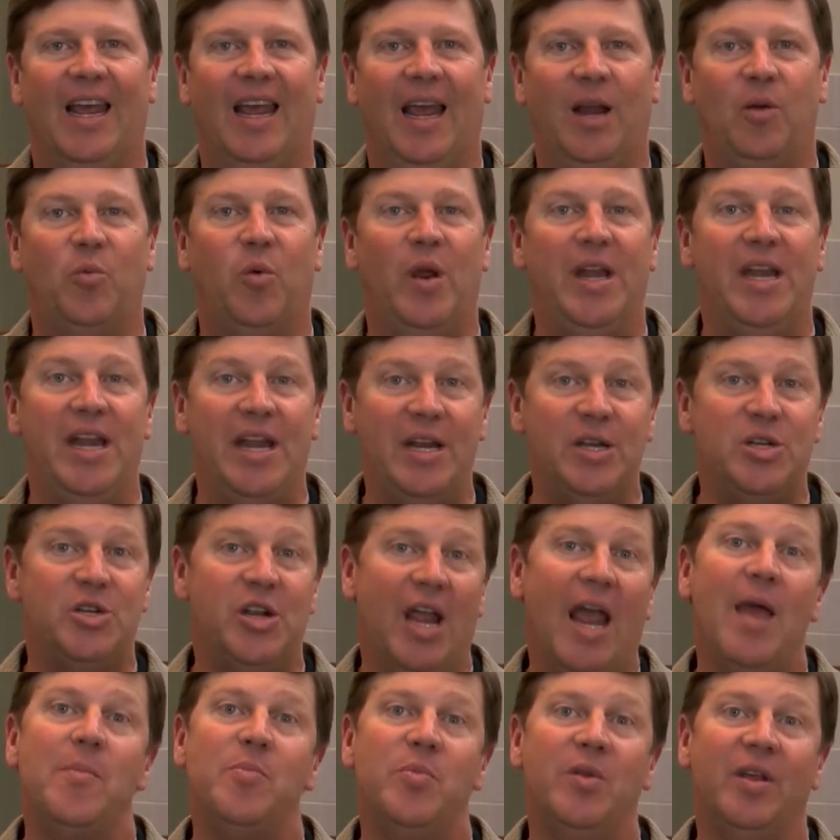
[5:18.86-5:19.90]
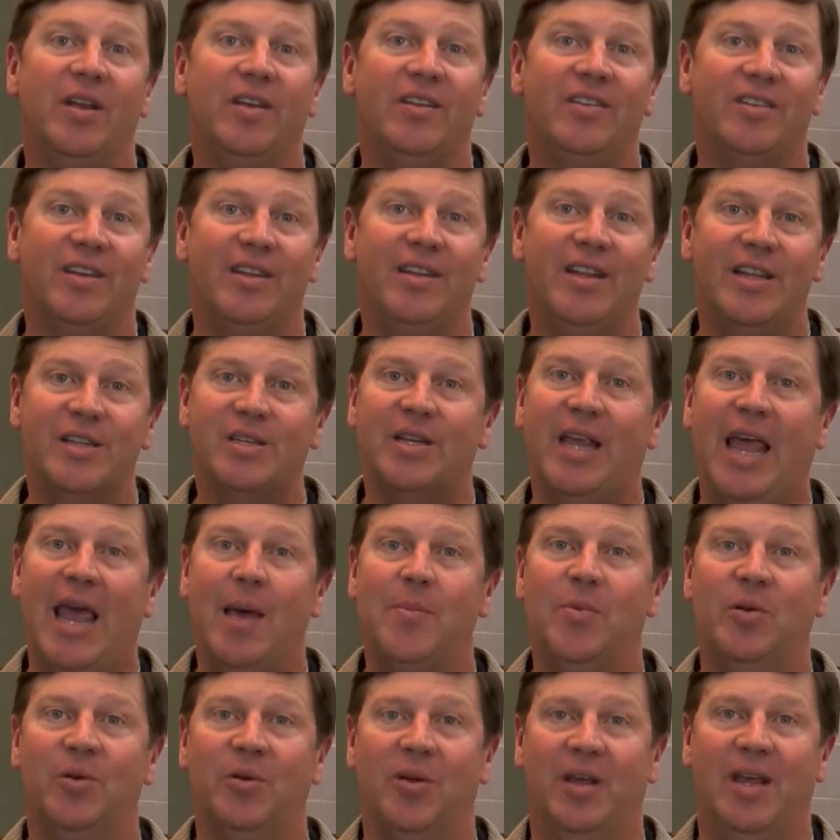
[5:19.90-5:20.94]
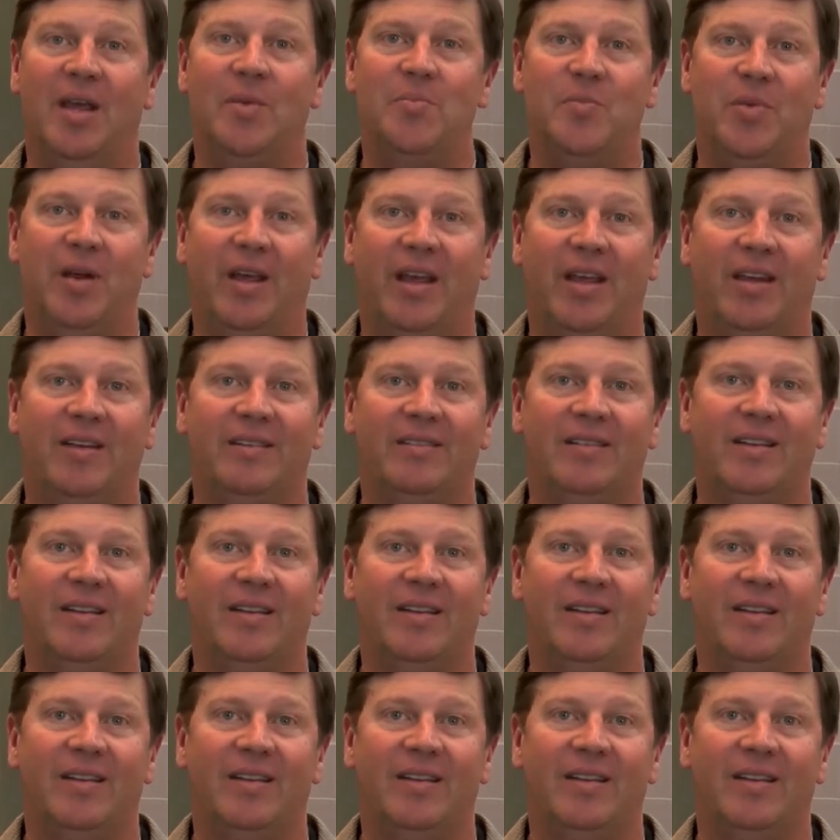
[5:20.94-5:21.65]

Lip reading: And we need champions in this capital campaign.